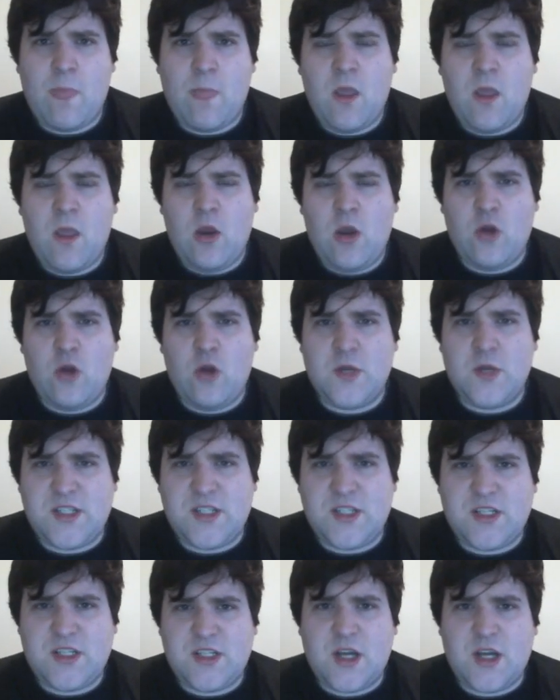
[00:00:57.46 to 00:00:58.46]
who has
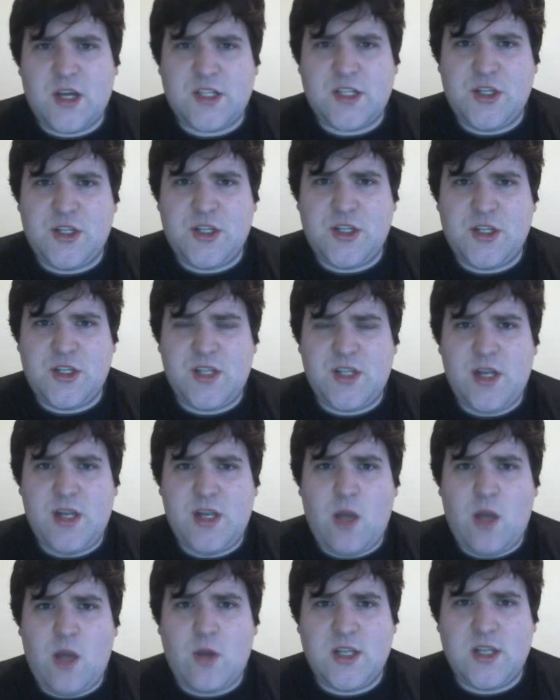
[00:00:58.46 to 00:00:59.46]
decided to use the
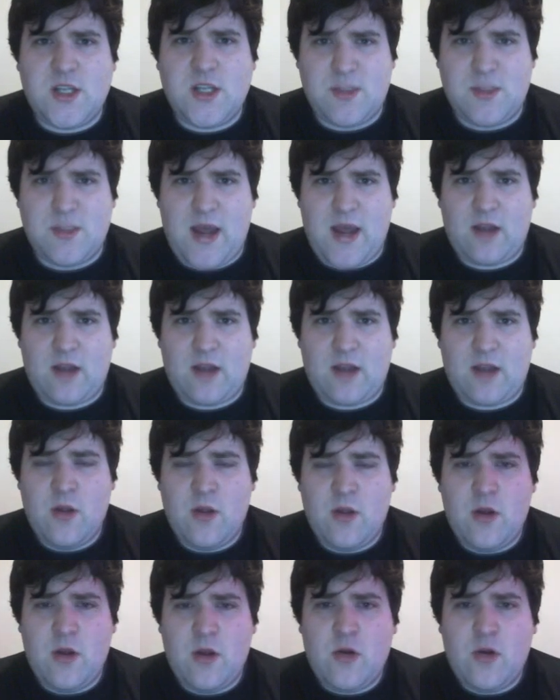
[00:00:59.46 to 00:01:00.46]
Localism Act,
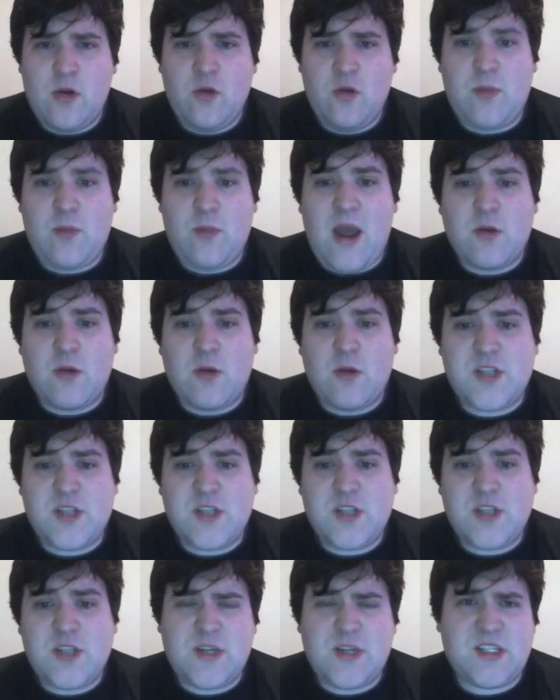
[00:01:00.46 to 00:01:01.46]
whose powers
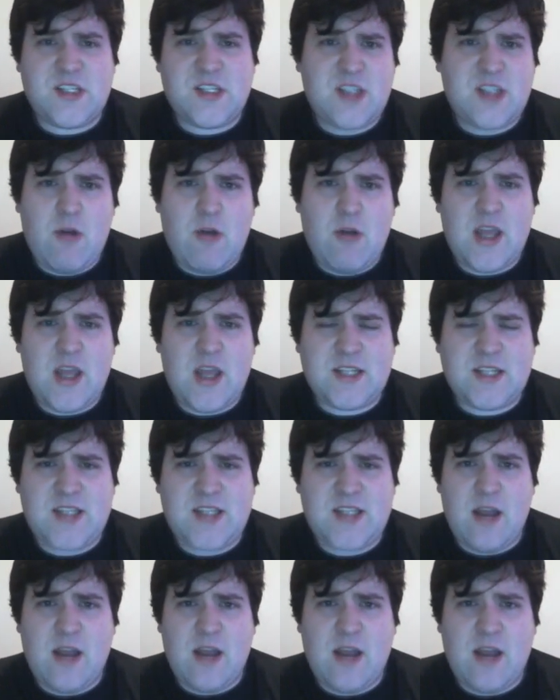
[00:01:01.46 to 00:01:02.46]
don't necessarily
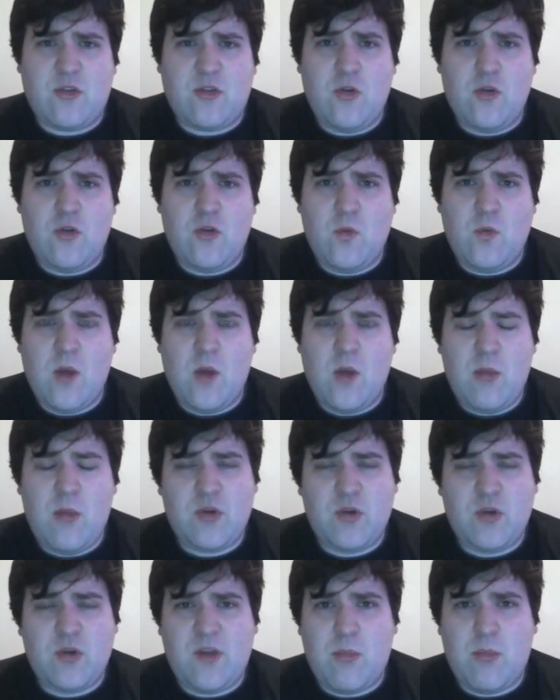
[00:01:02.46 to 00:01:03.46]
extend to
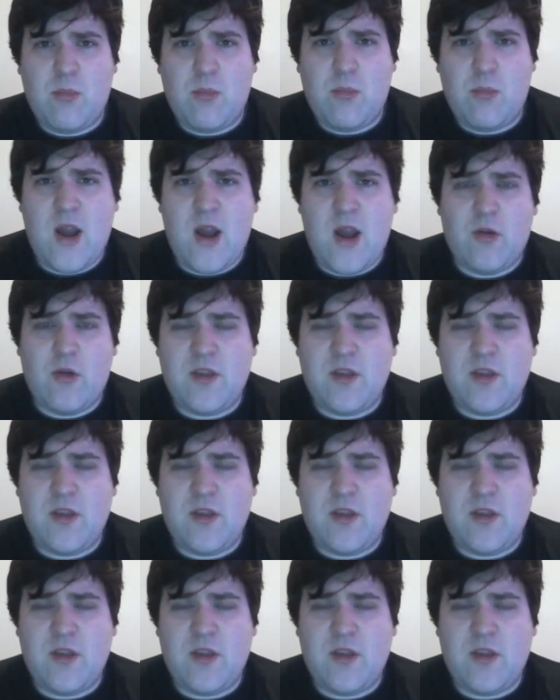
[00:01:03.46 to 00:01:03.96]
putting prayer on the